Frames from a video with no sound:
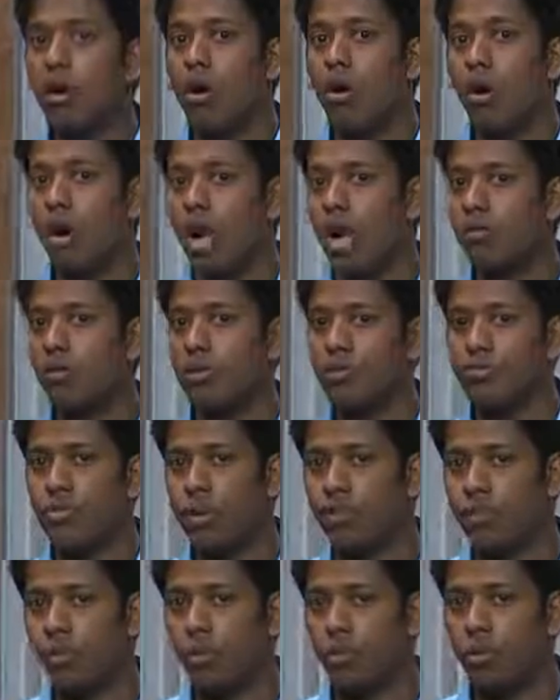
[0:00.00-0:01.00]
our average
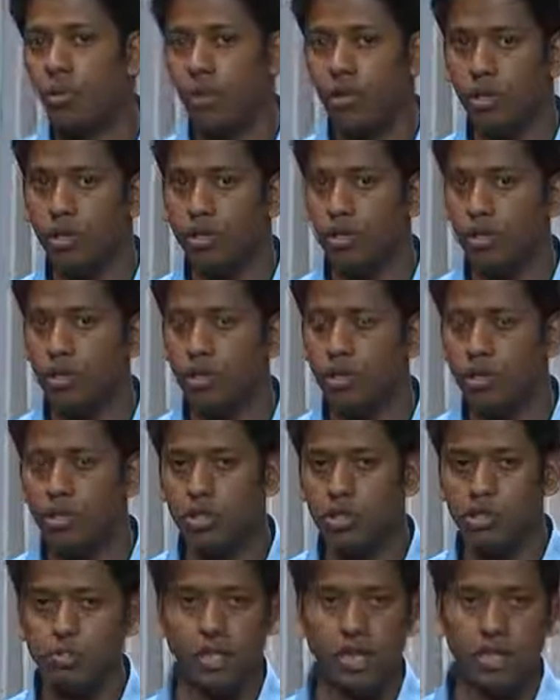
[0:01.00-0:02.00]
revenue per user is
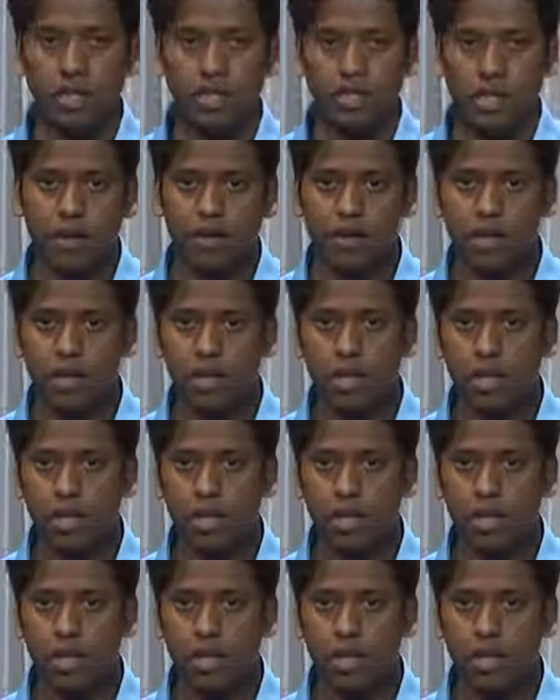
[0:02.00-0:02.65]
$297.